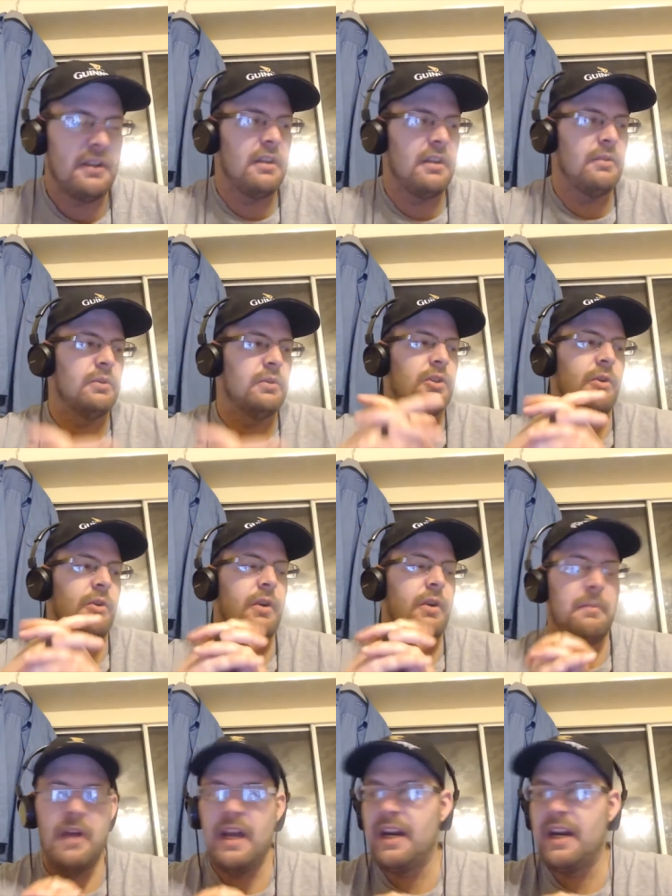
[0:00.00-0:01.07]
what do you call it?
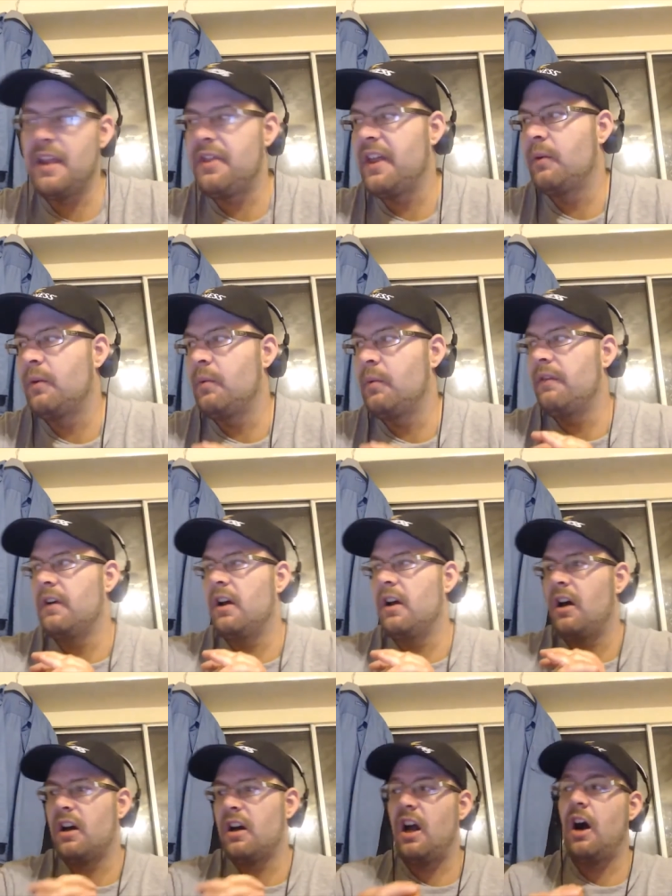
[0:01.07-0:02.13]
Anything with a,
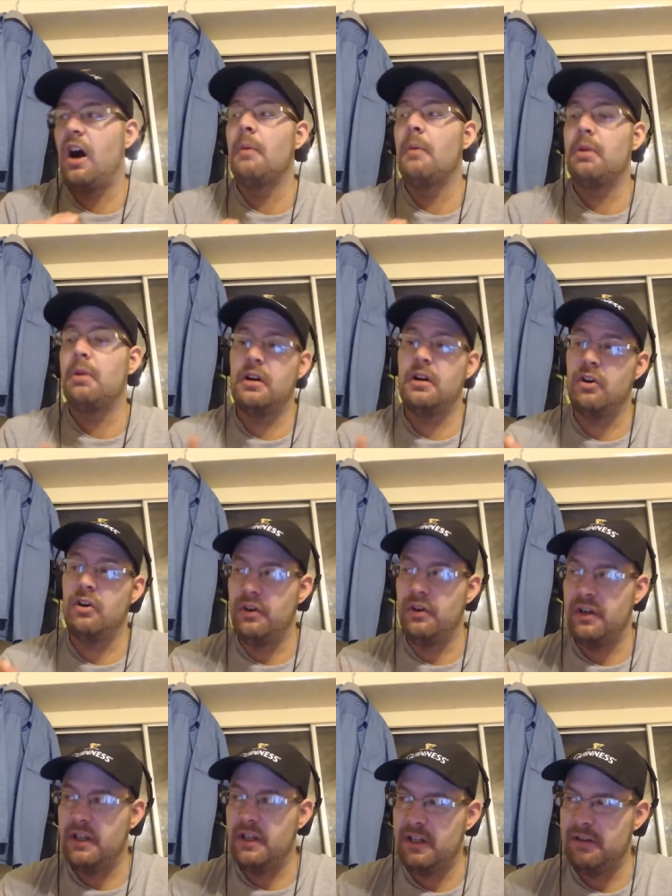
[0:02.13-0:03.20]
a cup on it,
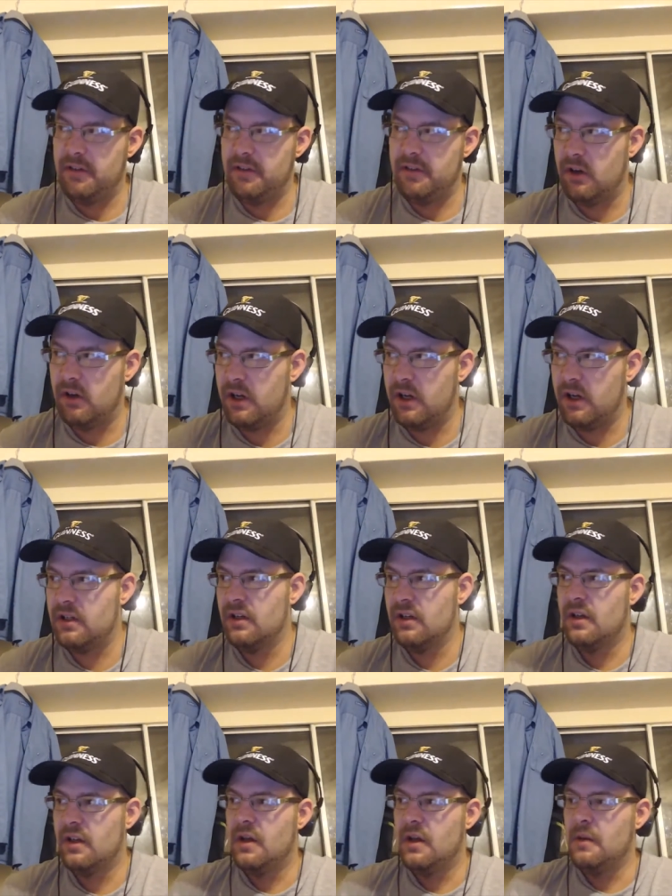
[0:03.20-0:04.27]
if you like,
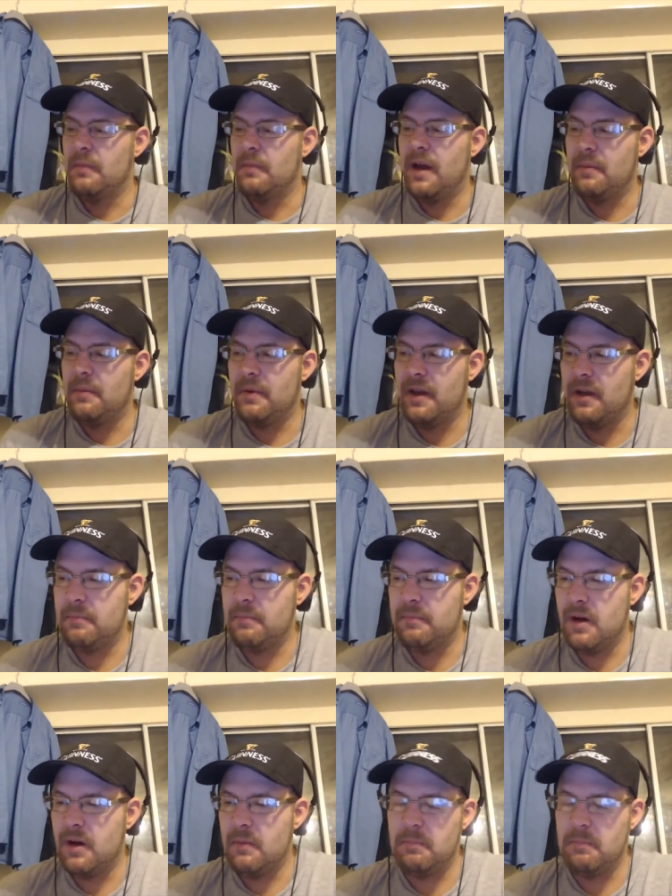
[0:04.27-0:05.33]
maybe a,
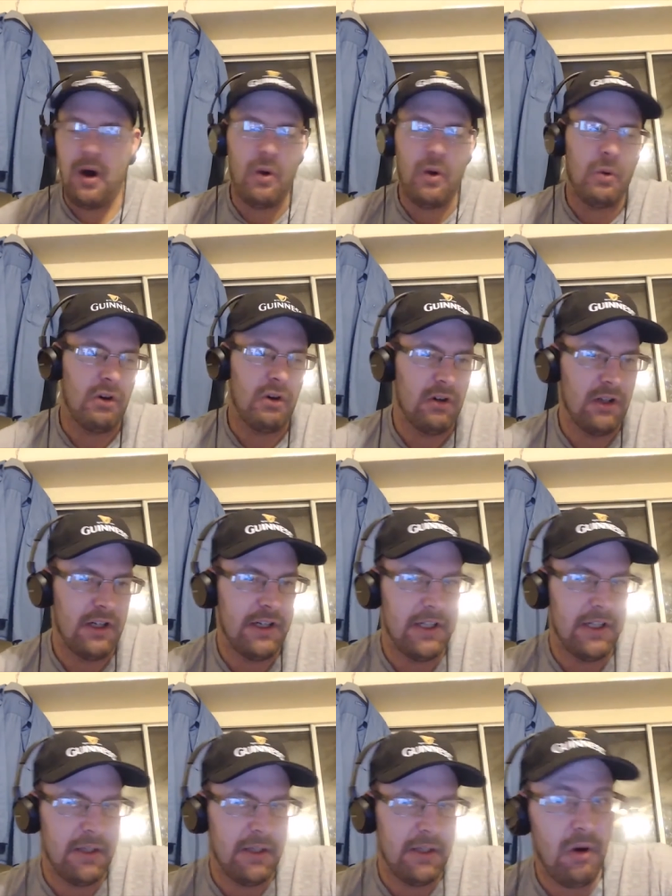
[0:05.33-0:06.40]
a, bowl or a
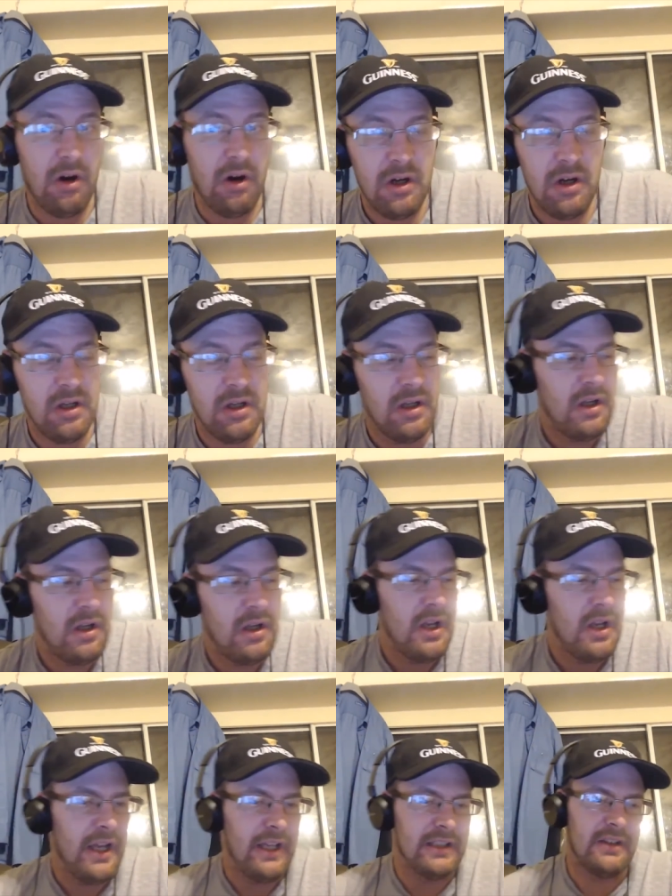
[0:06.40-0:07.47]
lidded pot,
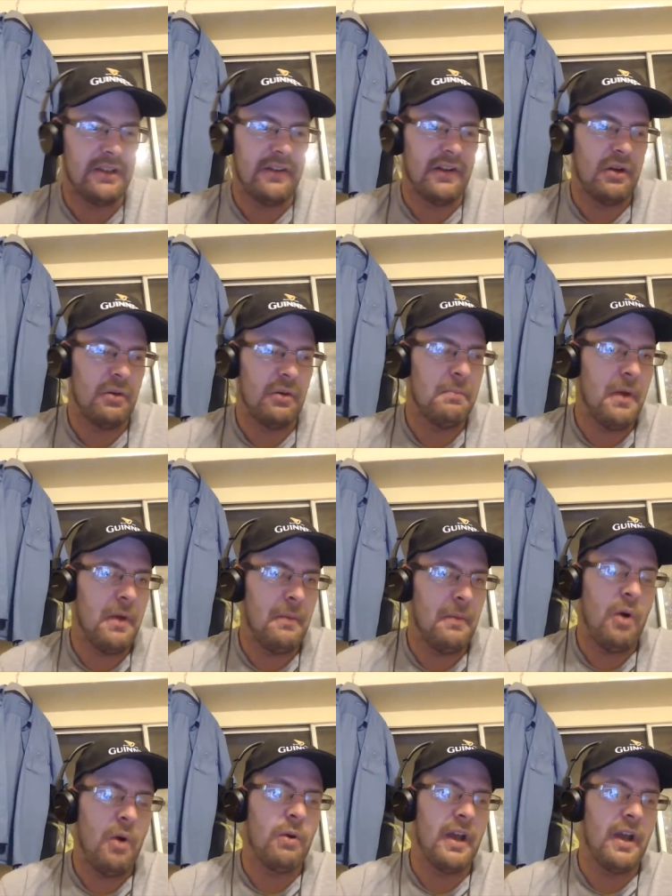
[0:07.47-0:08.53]
is something a
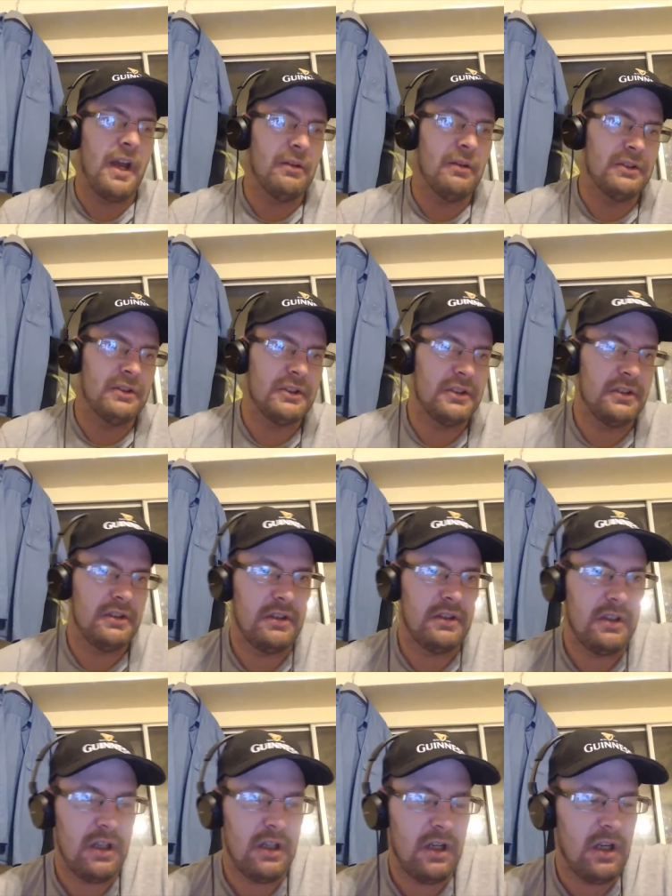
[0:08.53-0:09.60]
bowl gouge.
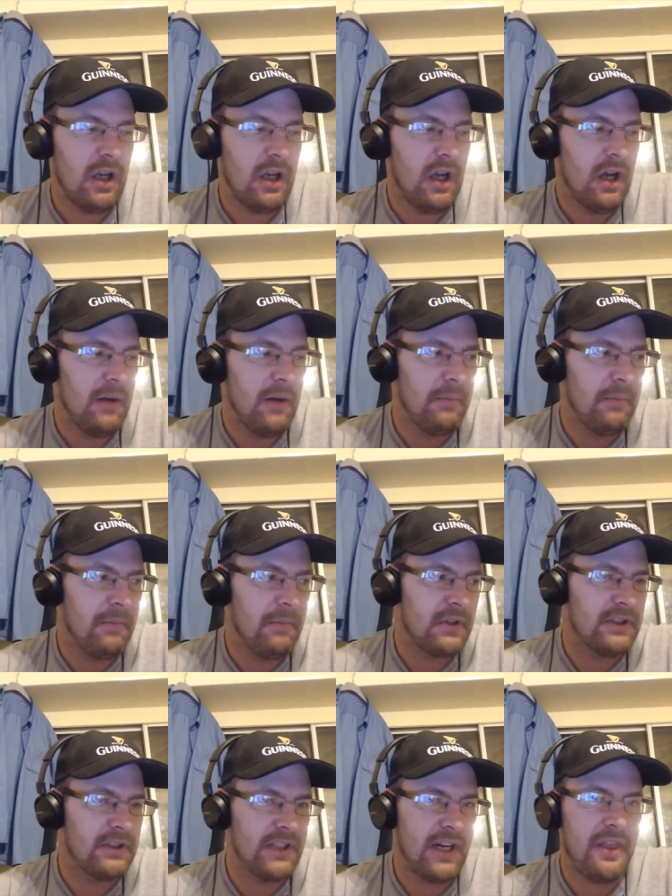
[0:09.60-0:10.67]
Because um,
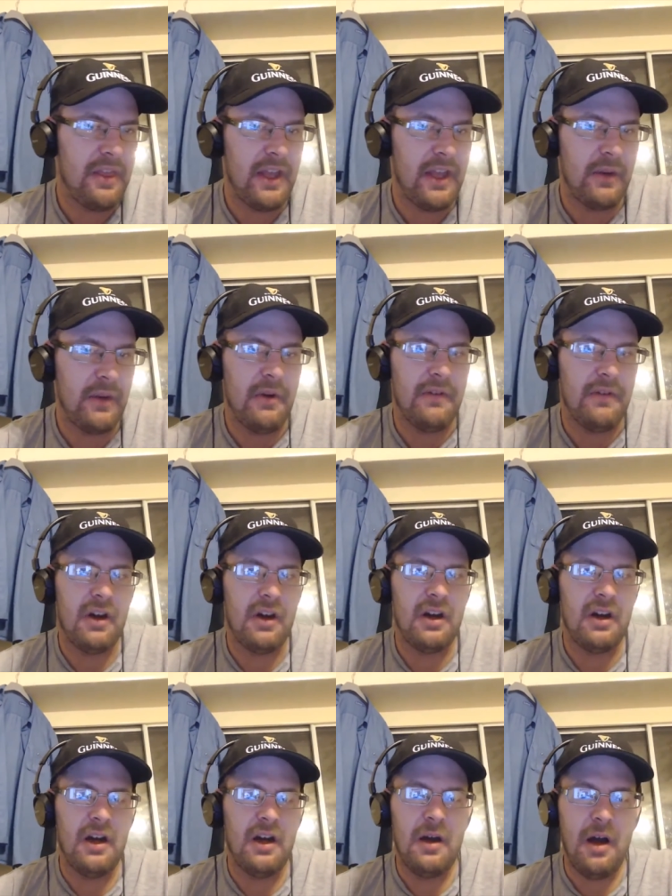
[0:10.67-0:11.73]
anything with like
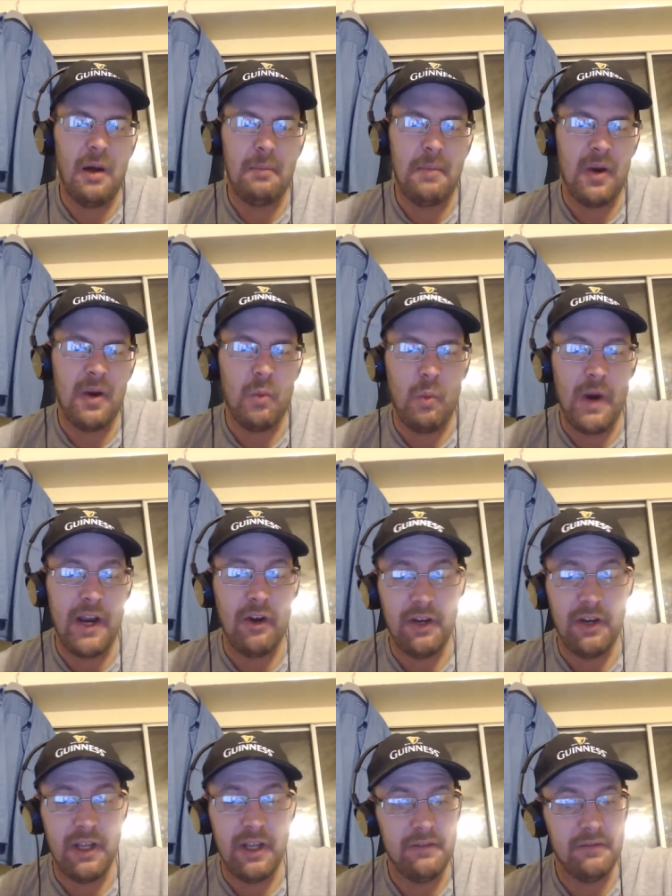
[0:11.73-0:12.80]
a, a, big wing on it,
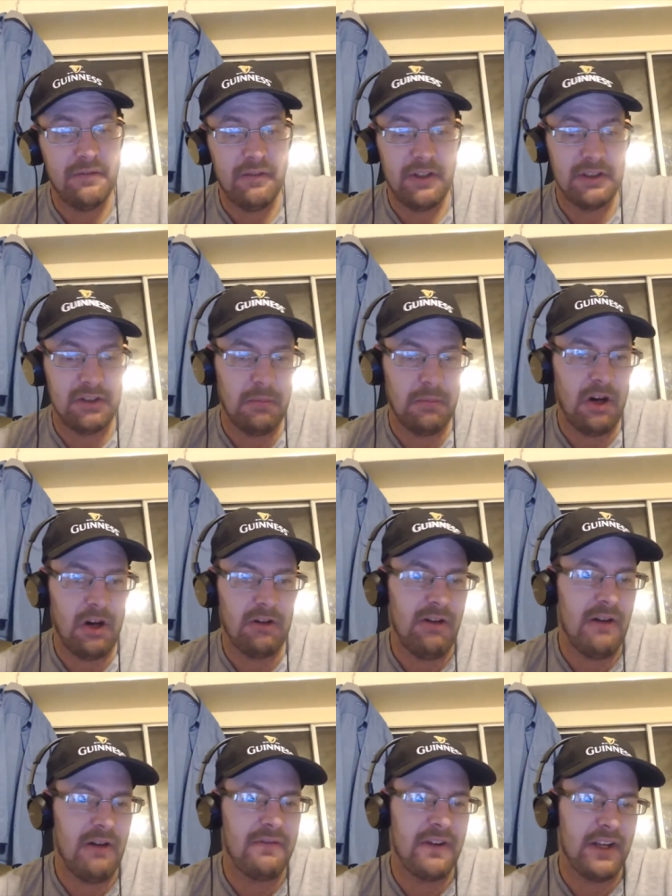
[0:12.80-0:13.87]
for example, like a
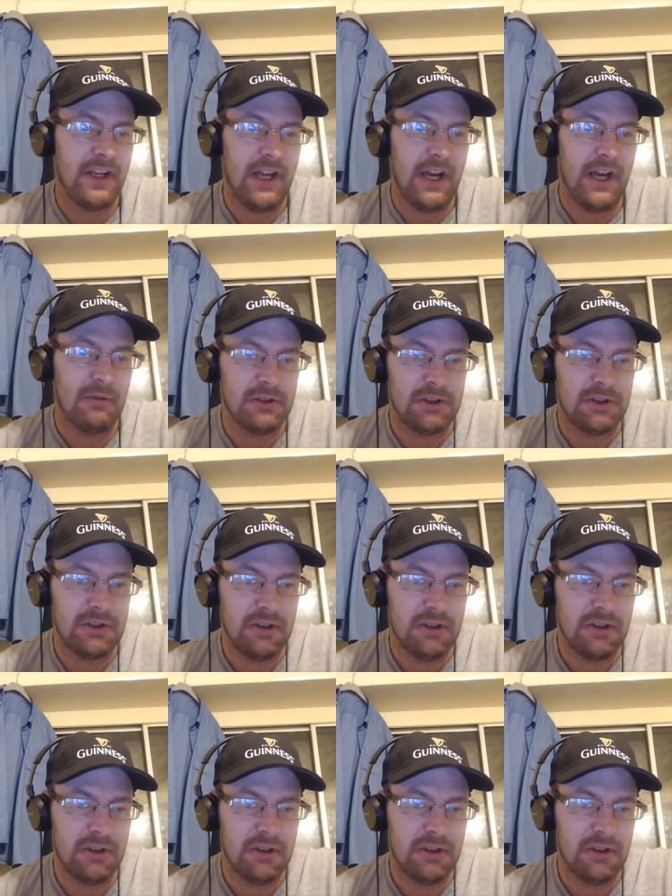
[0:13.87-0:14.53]
roughing gouge,